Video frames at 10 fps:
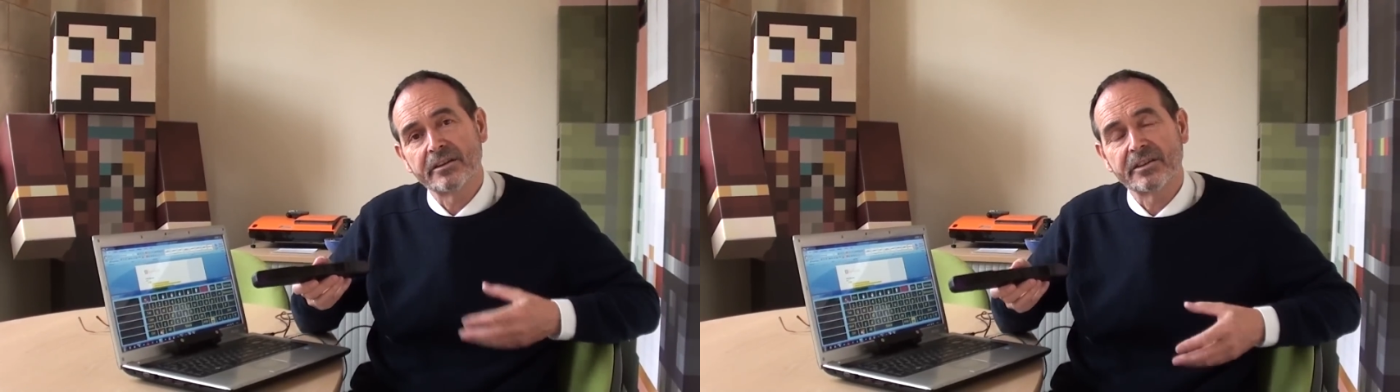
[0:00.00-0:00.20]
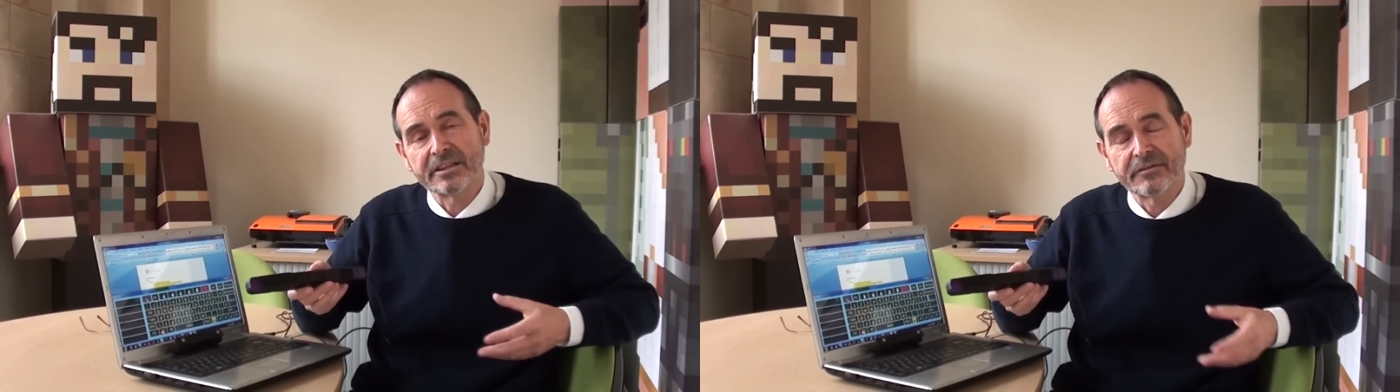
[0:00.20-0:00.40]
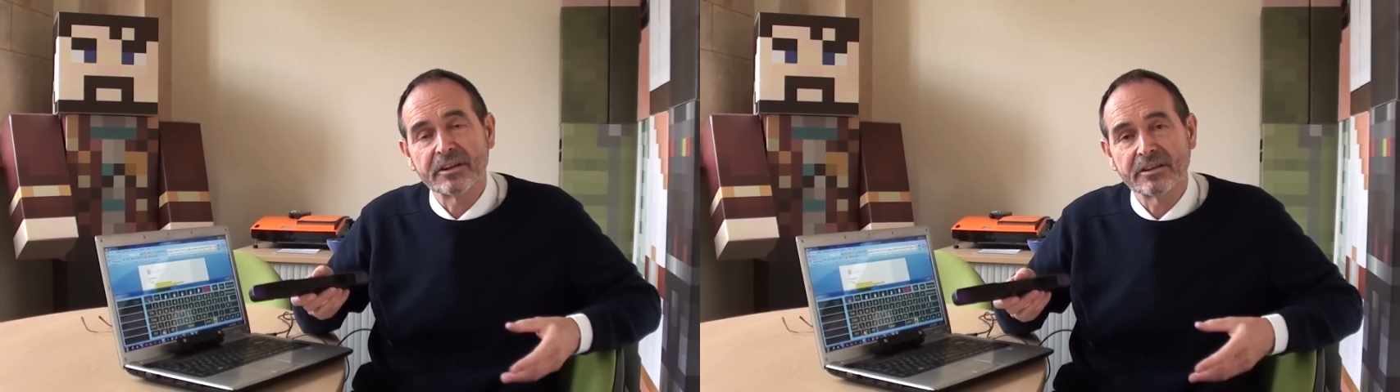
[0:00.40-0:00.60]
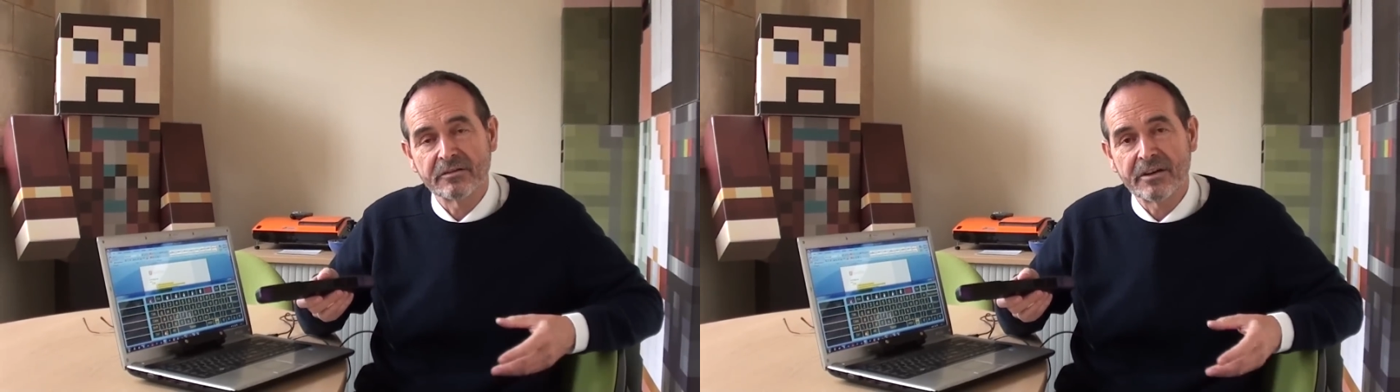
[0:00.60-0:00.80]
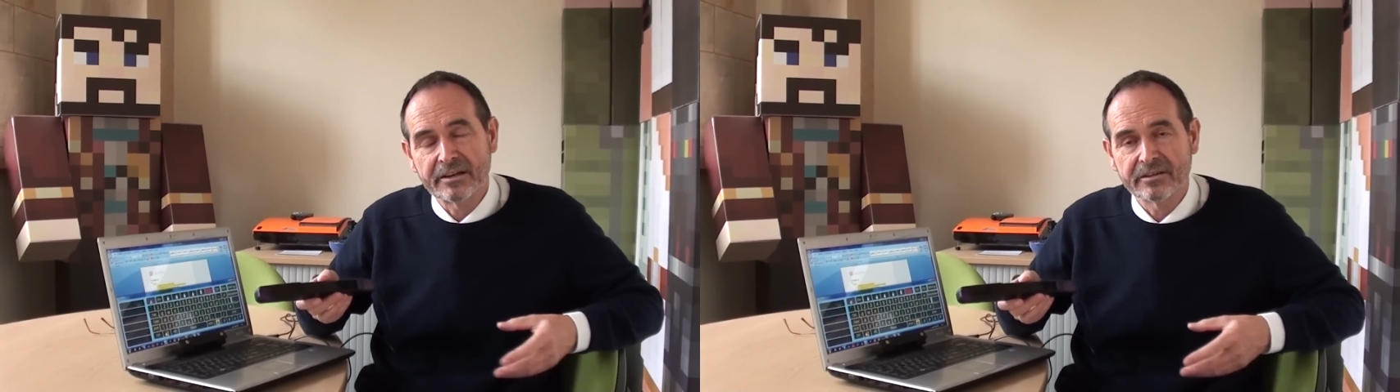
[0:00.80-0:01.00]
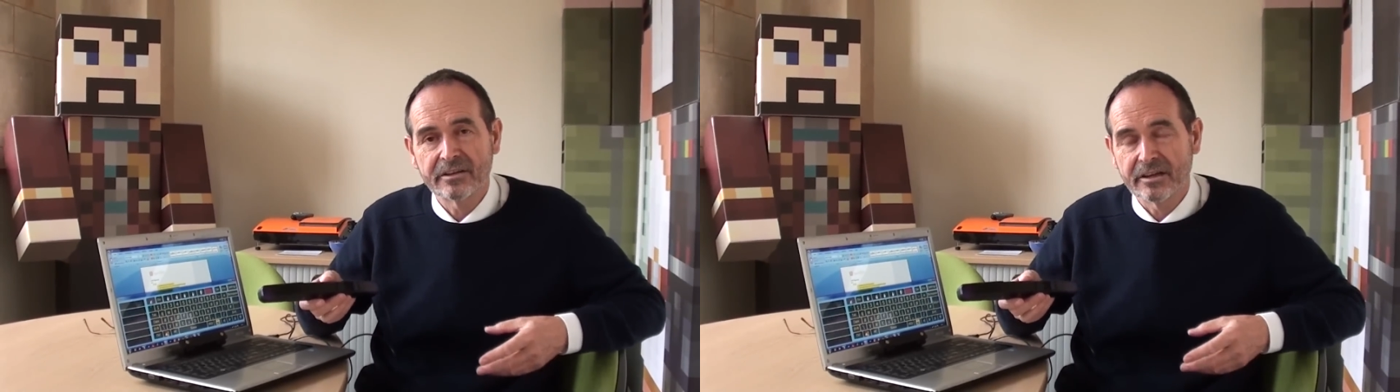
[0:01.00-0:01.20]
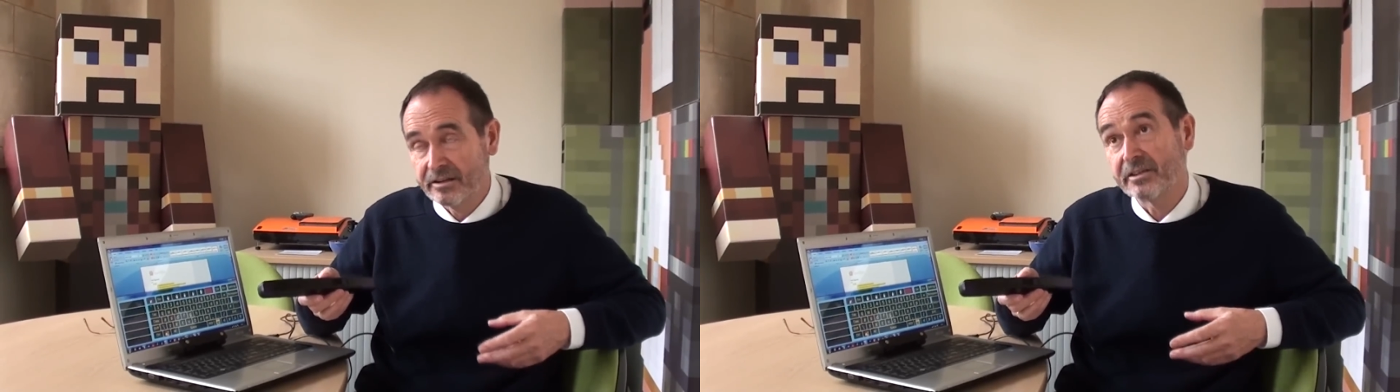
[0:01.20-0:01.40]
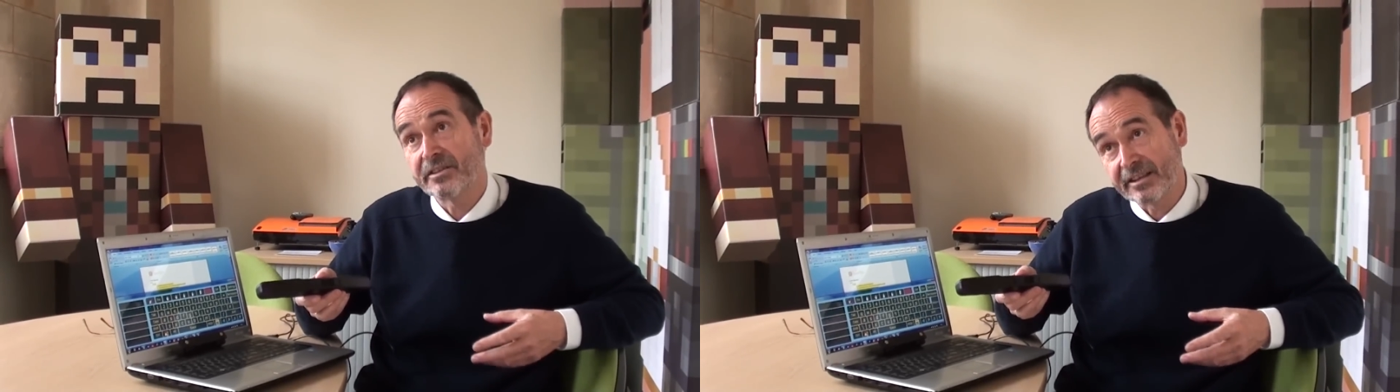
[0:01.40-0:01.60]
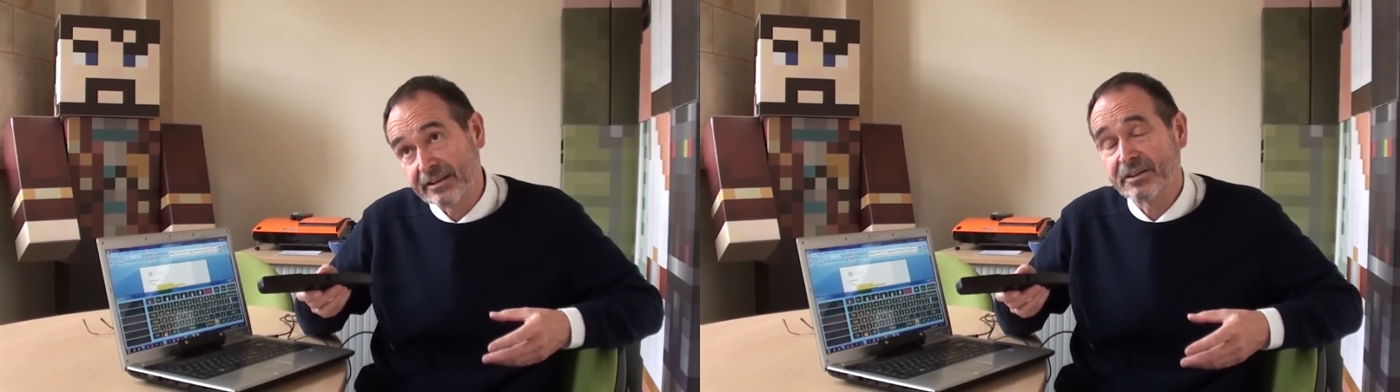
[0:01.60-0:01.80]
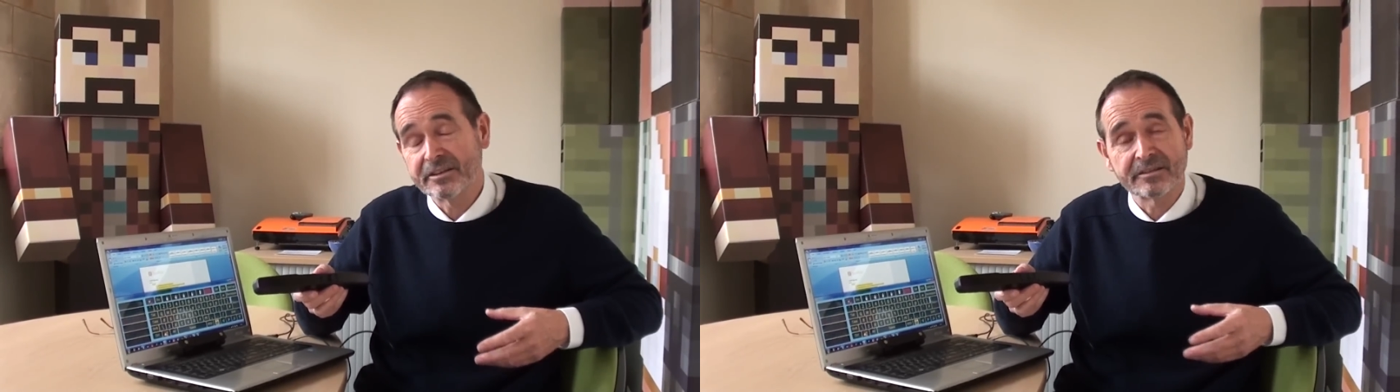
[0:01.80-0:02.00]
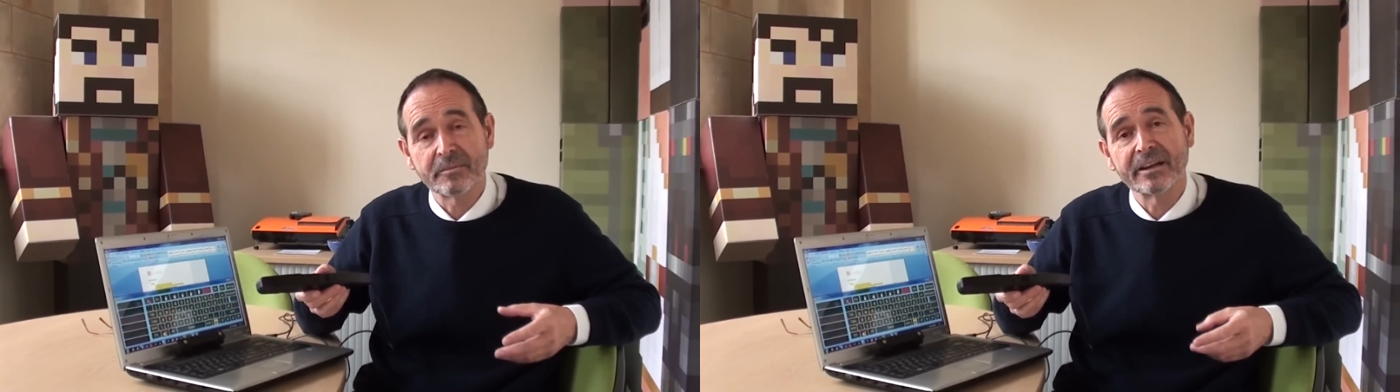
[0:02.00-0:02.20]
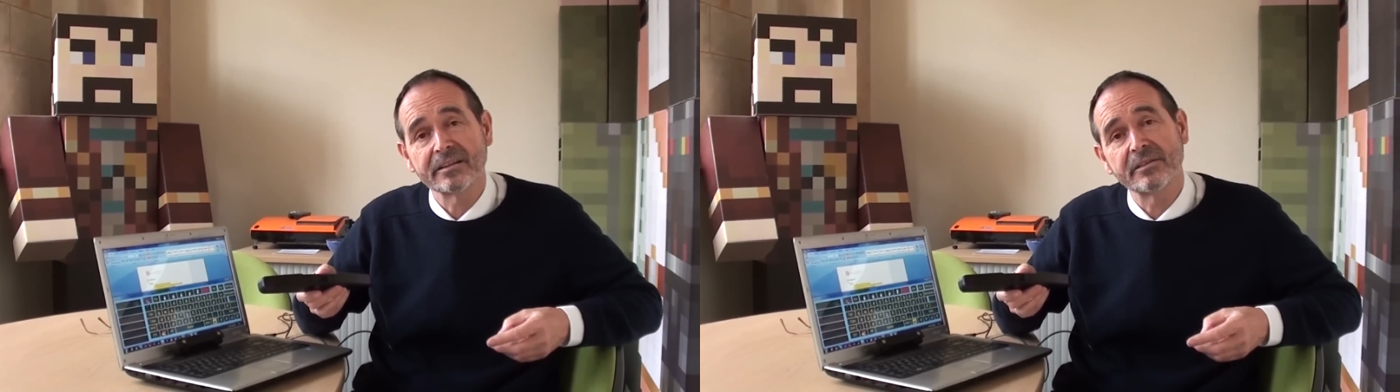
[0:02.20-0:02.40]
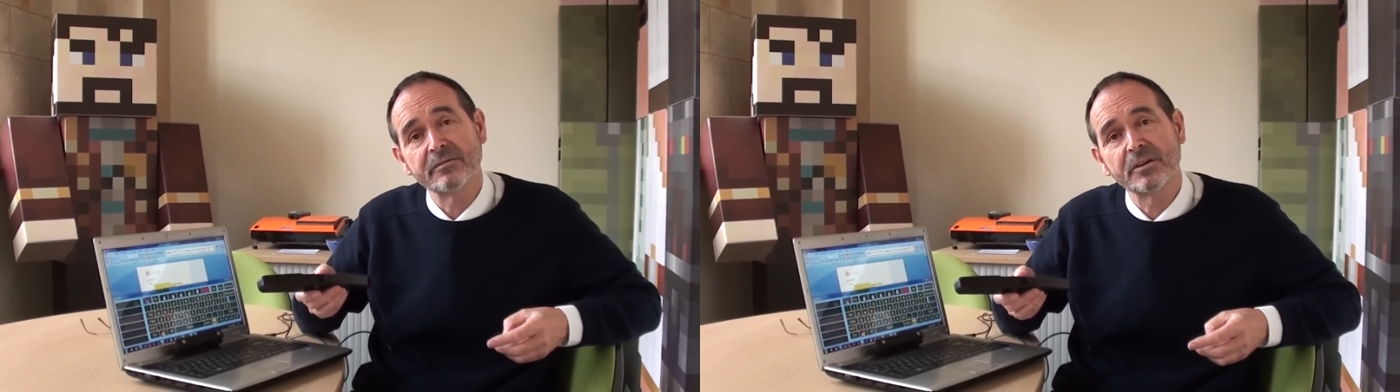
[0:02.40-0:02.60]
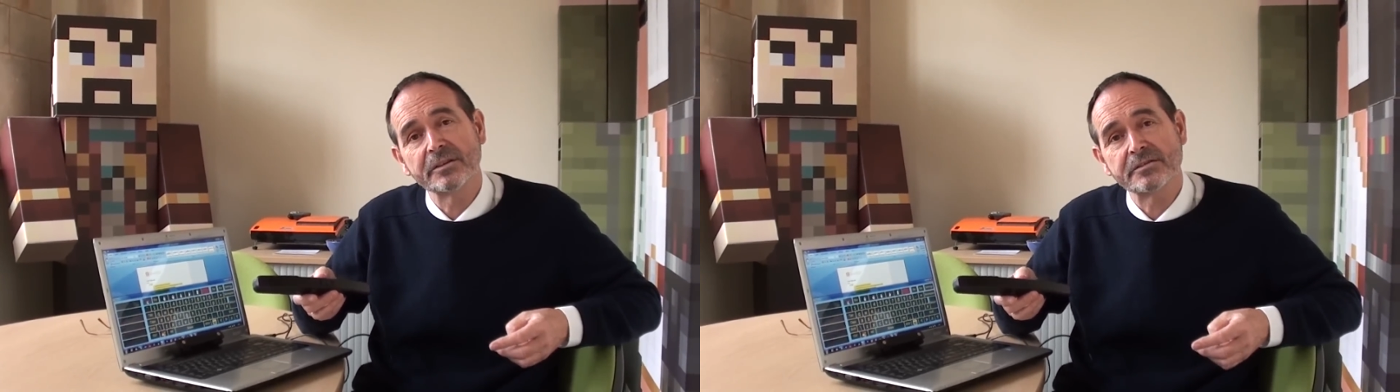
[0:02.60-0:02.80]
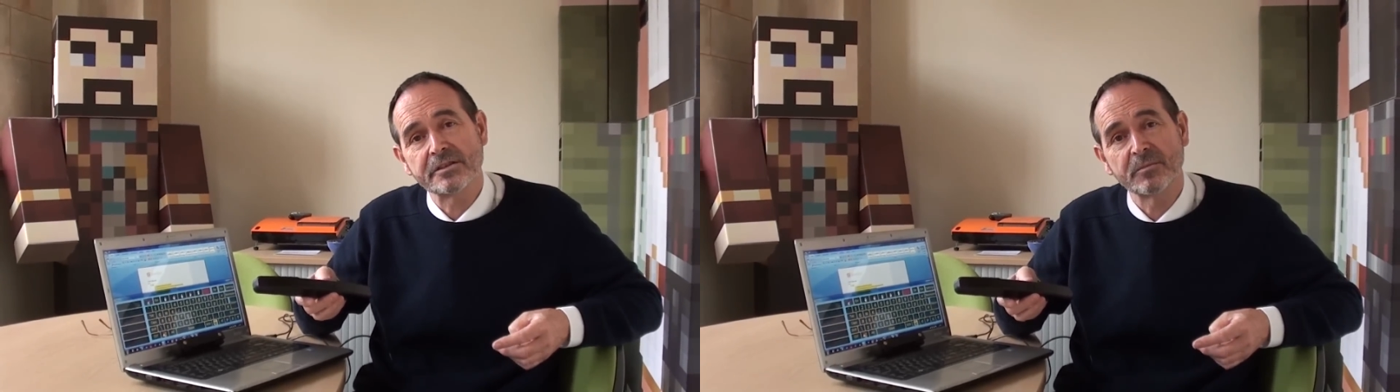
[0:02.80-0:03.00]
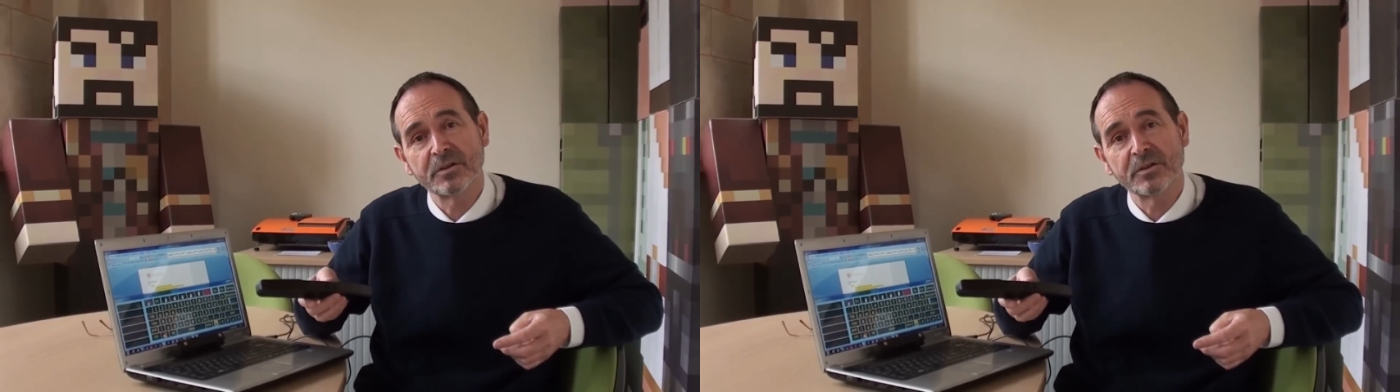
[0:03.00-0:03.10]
significant amount of involuntary